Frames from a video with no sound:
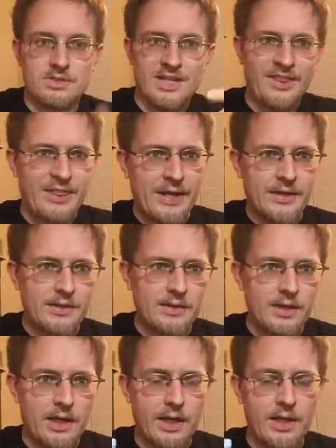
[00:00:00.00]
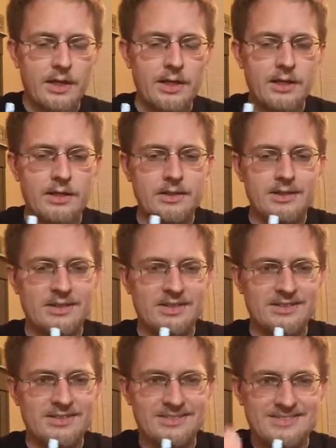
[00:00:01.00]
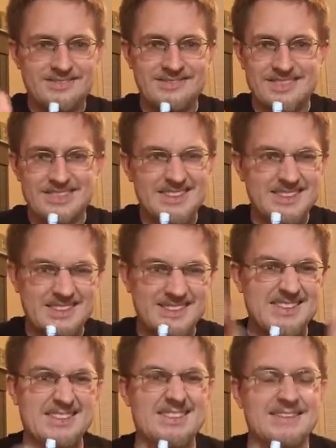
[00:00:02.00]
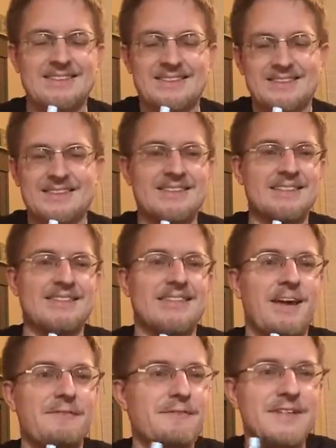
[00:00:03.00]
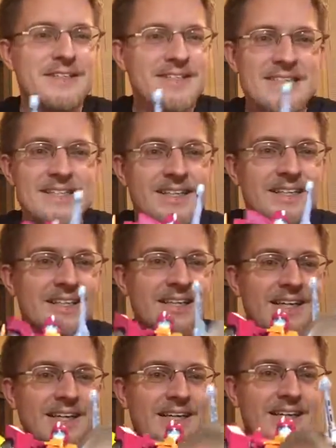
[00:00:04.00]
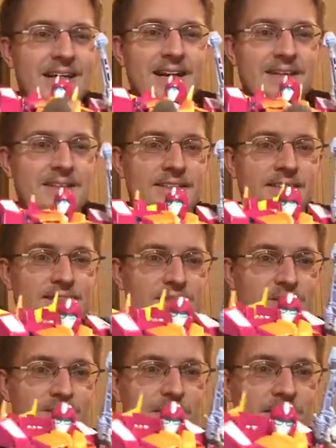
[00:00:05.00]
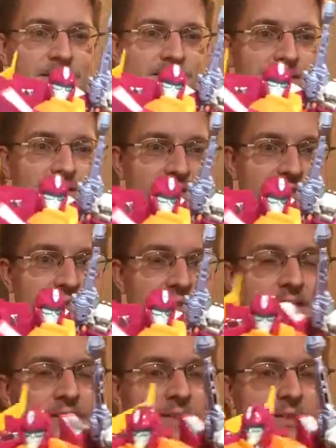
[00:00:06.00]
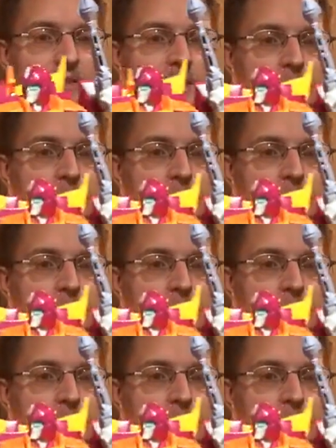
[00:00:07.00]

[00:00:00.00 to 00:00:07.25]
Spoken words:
to then a 7, because I can't justify anything less than that,